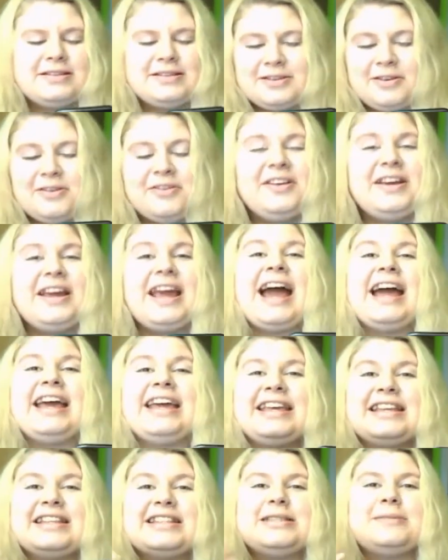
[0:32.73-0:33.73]
Sorry, I
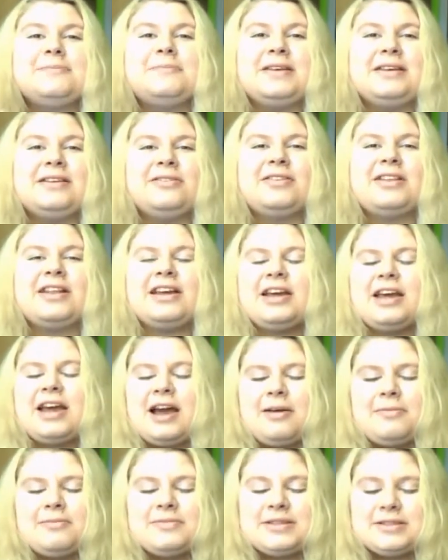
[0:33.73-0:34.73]
can't speak today.
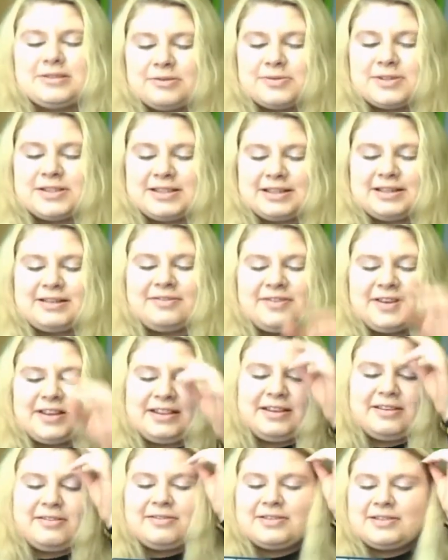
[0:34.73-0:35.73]
I'm so sick
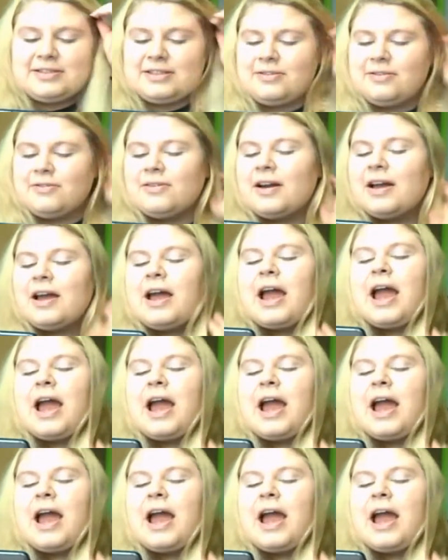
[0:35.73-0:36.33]
right now, so.